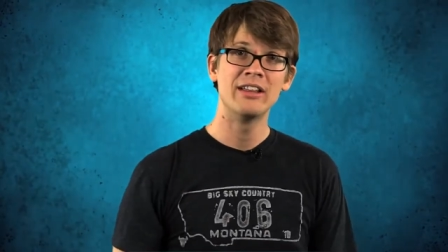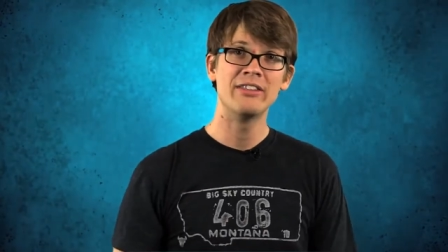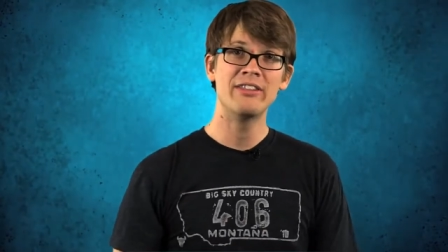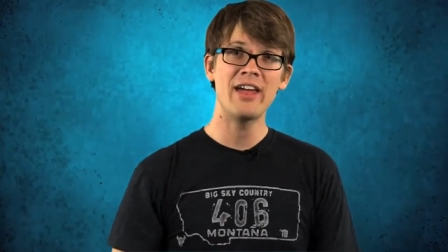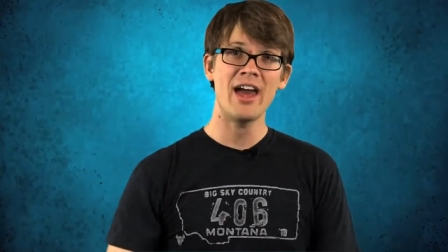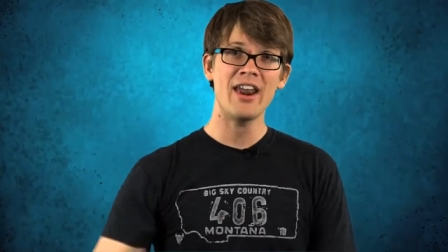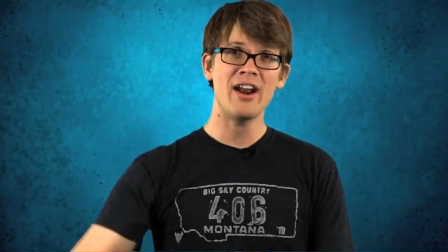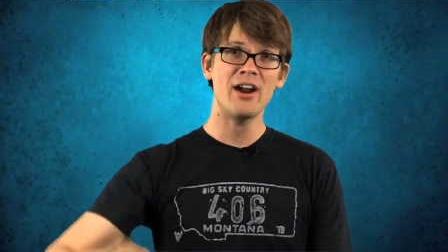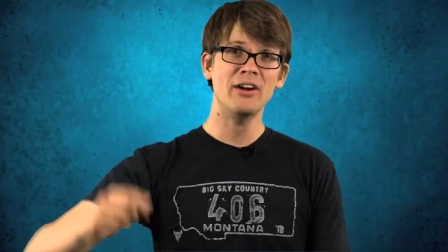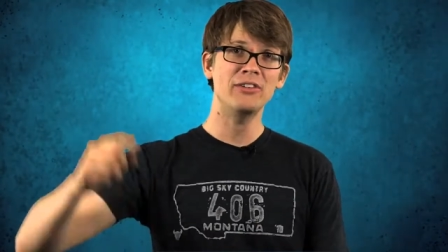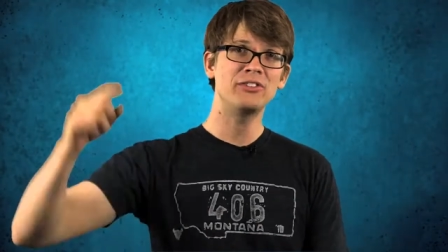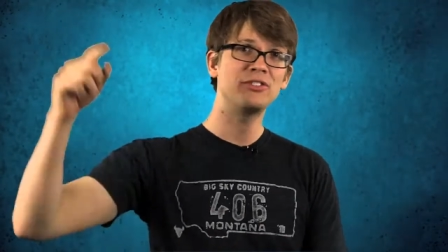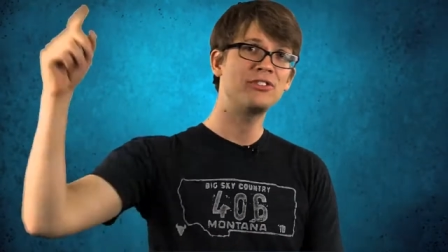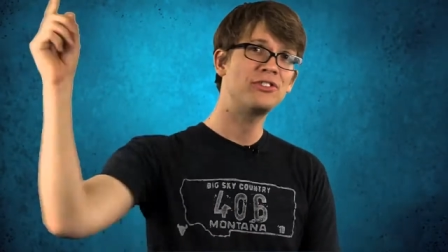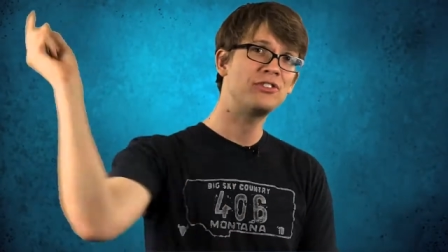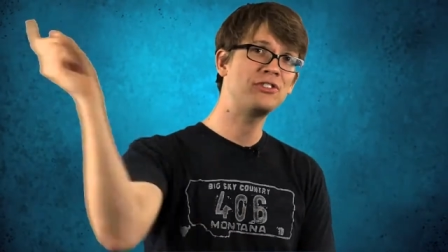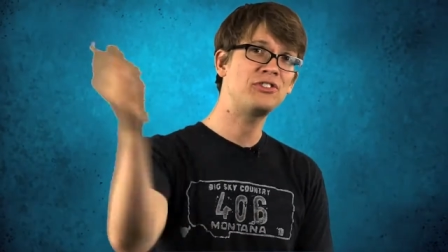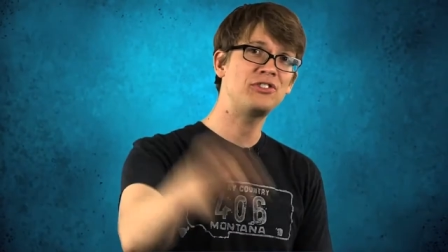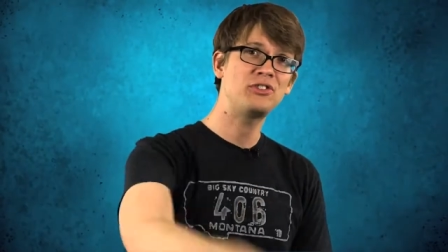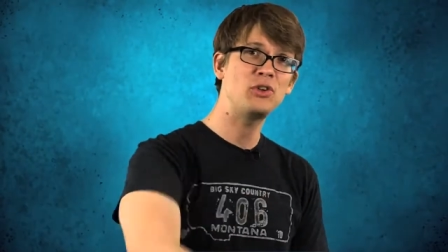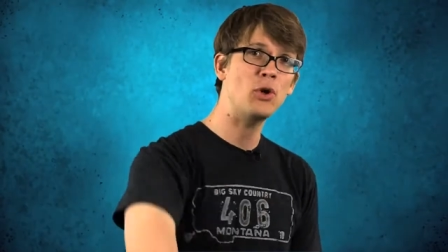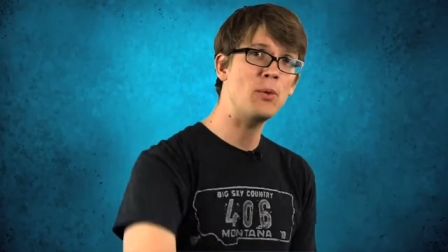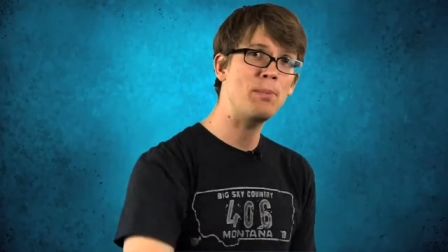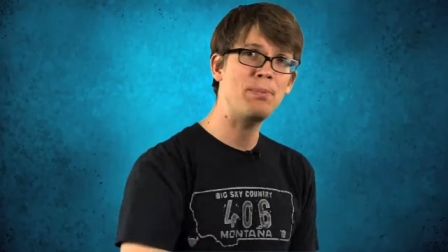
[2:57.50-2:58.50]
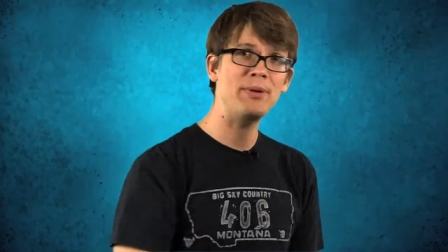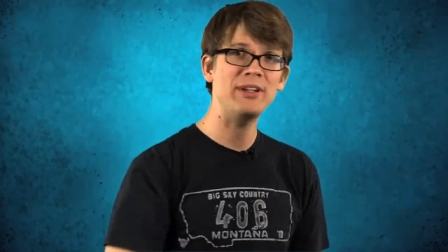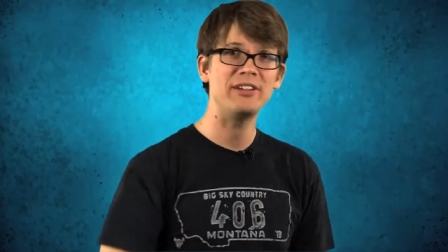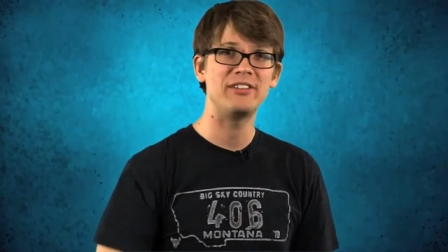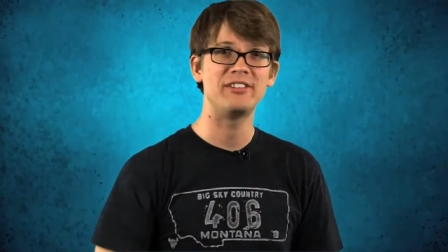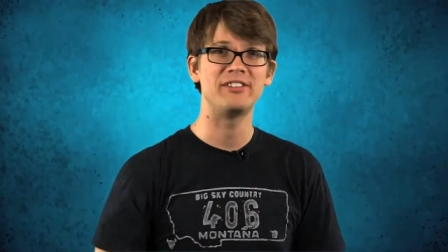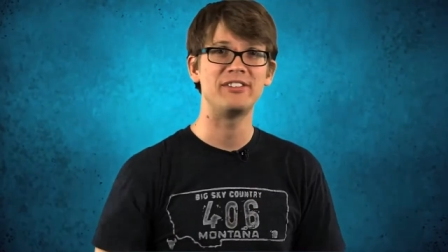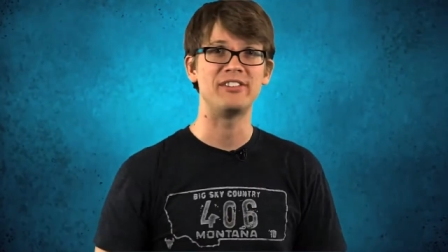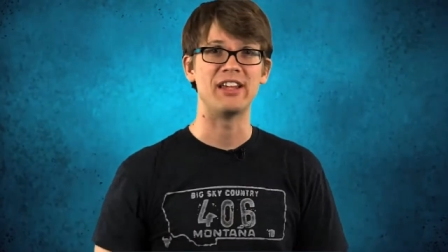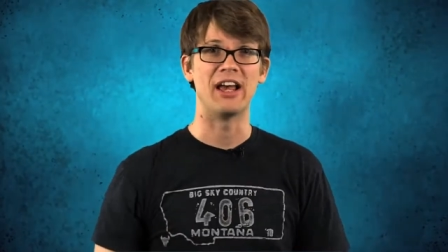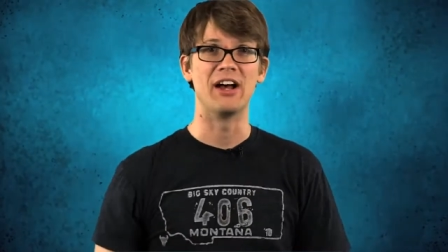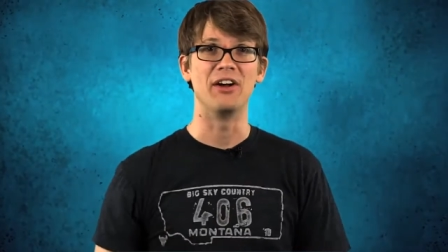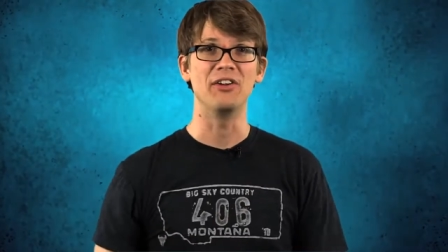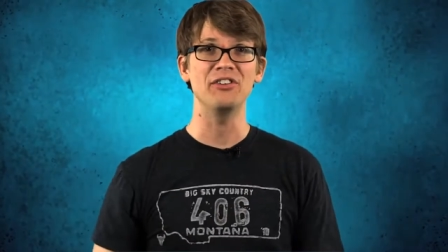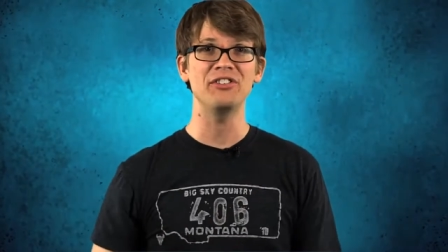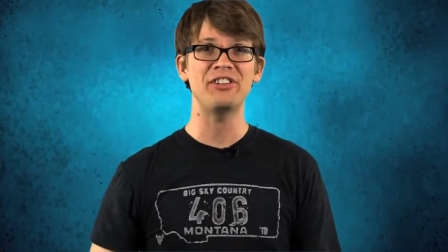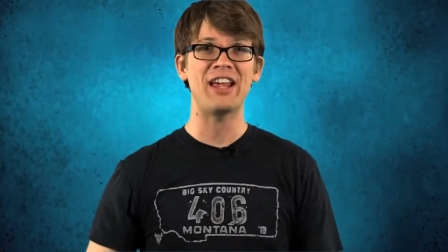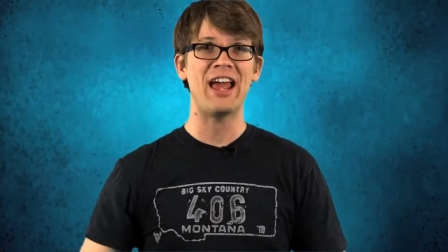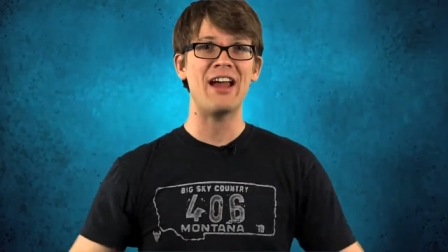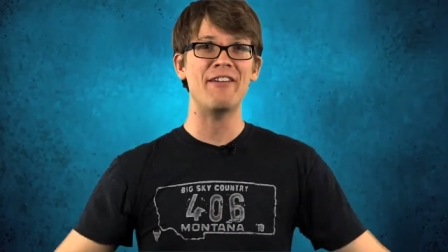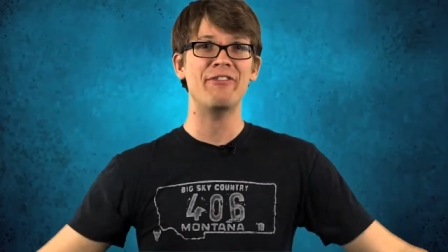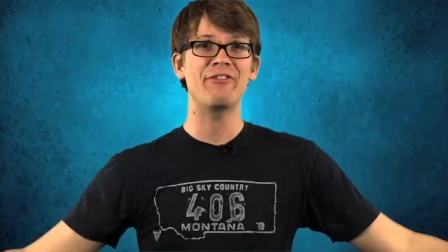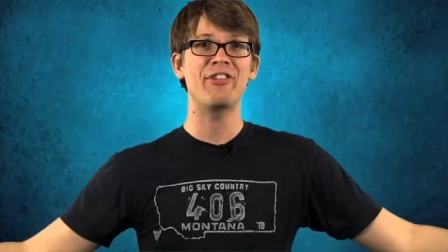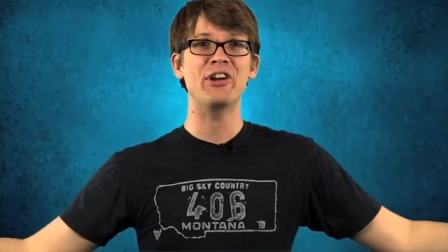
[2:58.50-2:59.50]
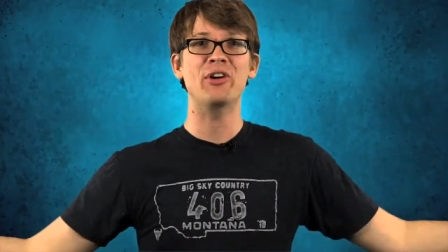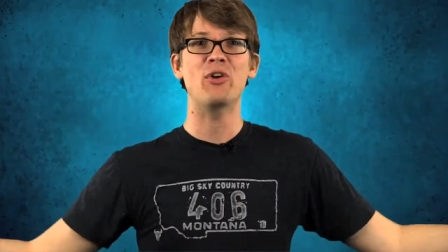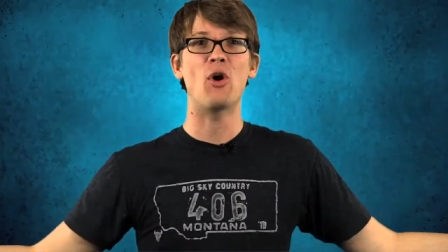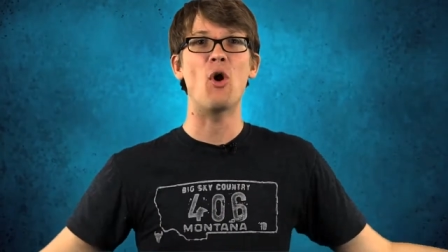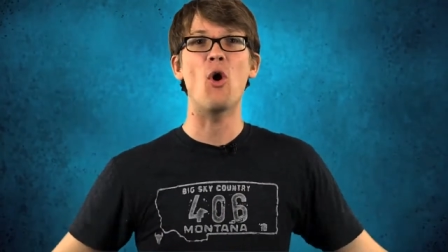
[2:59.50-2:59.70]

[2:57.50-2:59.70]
that our stupid cells have their